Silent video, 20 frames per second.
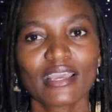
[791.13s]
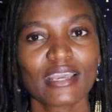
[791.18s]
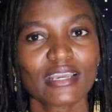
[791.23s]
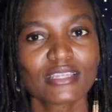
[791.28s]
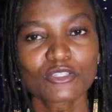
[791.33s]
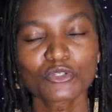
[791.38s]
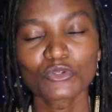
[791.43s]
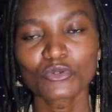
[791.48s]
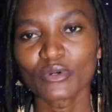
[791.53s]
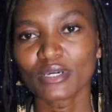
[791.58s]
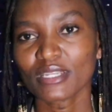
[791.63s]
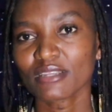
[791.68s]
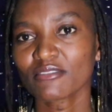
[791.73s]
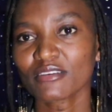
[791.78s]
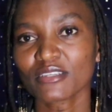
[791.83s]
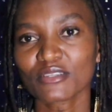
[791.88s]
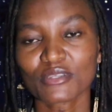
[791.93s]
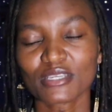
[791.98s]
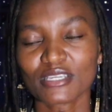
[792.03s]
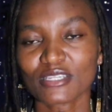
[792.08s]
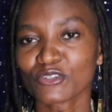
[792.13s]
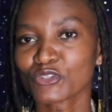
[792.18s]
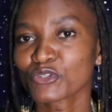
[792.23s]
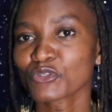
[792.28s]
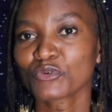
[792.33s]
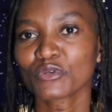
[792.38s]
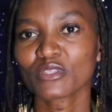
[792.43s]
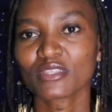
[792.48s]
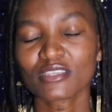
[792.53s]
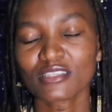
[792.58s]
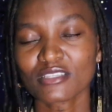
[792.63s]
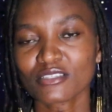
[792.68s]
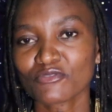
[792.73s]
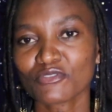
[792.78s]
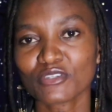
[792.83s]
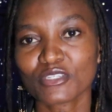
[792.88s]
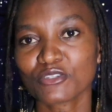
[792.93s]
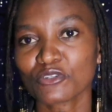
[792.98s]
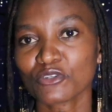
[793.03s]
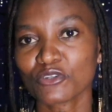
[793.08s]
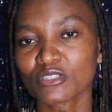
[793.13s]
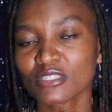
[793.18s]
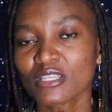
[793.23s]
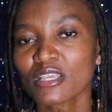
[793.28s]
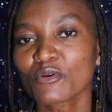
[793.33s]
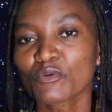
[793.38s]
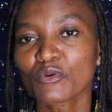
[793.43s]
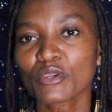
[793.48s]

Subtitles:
and doing whatever you can do with these videos.